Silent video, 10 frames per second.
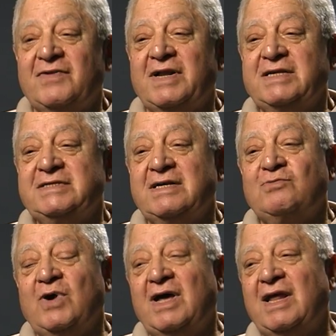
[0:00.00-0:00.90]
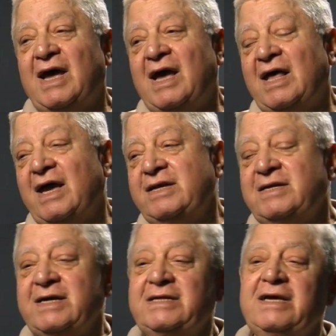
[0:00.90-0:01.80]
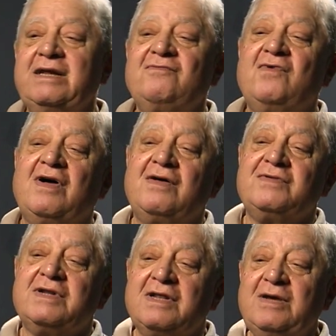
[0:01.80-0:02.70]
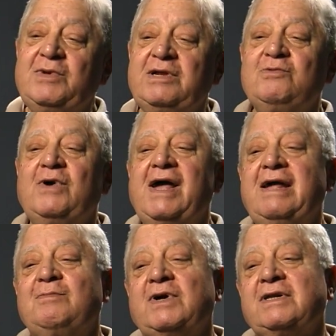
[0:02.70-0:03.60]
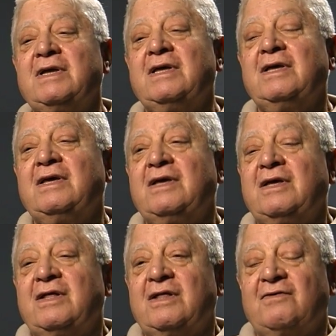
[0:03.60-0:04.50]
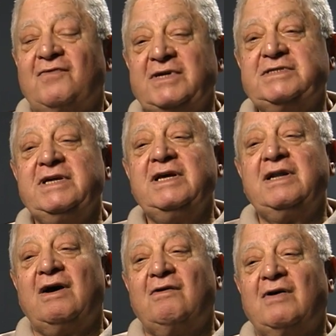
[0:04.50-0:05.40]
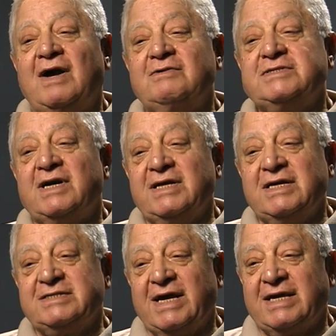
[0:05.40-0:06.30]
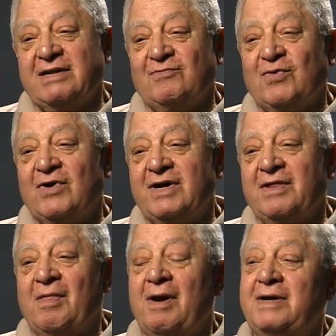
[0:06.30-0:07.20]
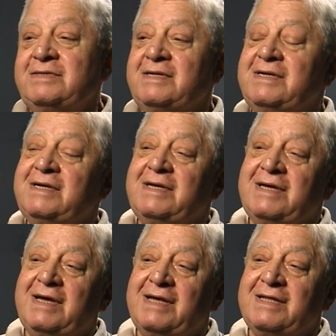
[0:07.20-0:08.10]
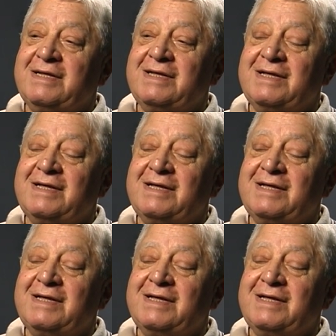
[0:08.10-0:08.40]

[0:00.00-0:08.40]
and I said, well, I'd like to get involved in a limited way, but first thing you know, I was on the executive board, and